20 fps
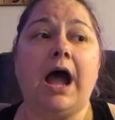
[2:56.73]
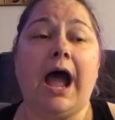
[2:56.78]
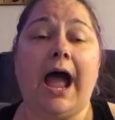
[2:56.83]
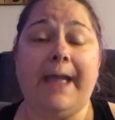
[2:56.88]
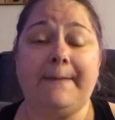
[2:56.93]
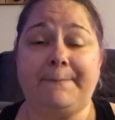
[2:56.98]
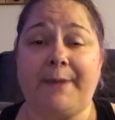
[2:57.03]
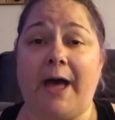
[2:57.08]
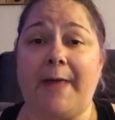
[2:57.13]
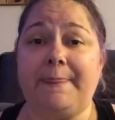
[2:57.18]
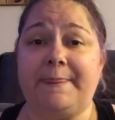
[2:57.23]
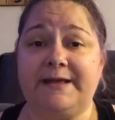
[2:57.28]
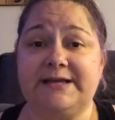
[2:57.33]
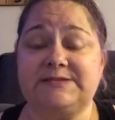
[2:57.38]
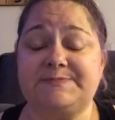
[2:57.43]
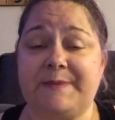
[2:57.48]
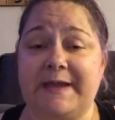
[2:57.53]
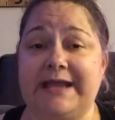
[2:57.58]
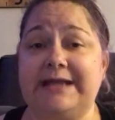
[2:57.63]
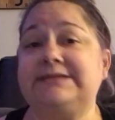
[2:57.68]
I bought this
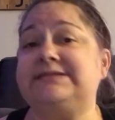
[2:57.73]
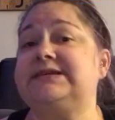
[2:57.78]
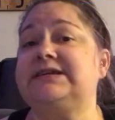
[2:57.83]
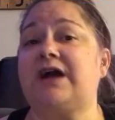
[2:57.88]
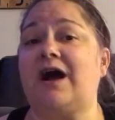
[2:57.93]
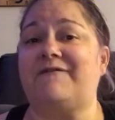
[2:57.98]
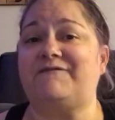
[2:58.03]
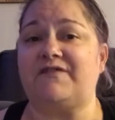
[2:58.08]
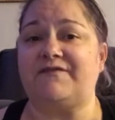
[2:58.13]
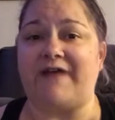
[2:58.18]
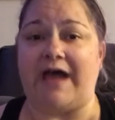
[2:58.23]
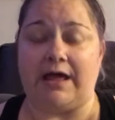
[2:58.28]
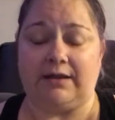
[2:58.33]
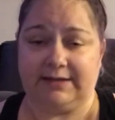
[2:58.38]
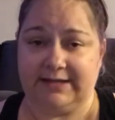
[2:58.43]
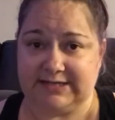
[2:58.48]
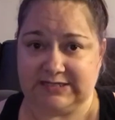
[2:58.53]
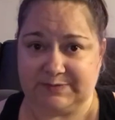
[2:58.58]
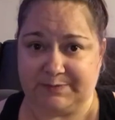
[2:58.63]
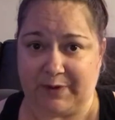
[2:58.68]
painting off of
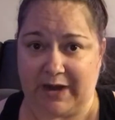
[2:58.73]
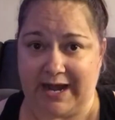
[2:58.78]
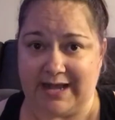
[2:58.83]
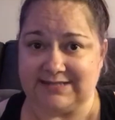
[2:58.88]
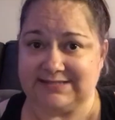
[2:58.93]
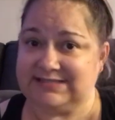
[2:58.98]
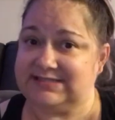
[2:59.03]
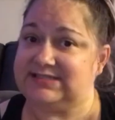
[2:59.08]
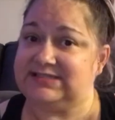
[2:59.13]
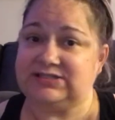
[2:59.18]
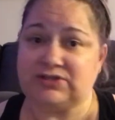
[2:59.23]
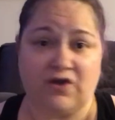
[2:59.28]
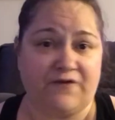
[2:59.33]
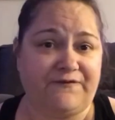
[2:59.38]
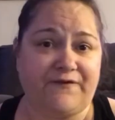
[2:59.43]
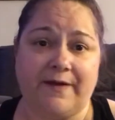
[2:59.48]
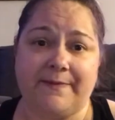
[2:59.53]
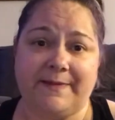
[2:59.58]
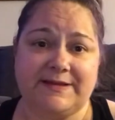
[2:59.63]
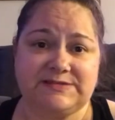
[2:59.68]
AliExpress. So
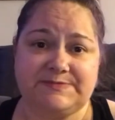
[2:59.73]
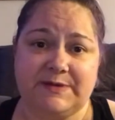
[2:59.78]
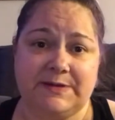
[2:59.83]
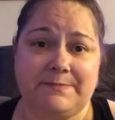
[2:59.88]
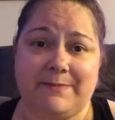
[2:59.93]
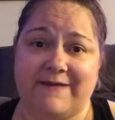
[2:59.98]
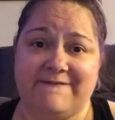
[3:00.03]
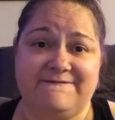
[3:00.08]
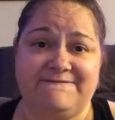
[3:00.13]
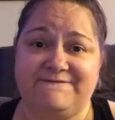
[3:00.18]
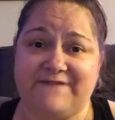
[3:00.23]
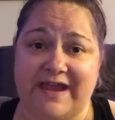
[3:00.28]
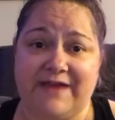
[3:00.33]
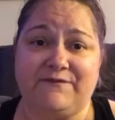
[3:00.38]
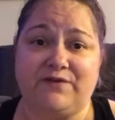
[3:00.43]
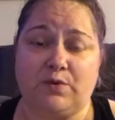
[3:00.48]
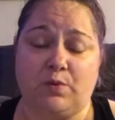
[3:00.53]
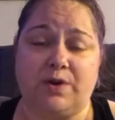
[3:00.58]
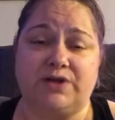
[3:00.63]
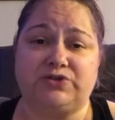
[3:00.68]
far that's been my
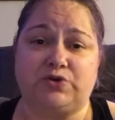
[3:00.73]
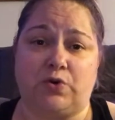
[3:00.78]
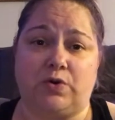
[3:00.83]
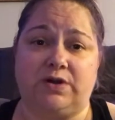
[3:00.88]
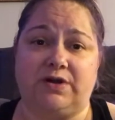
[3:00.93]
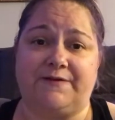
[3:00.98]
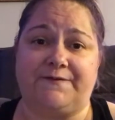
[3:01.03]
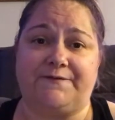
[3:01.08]
favorite one to order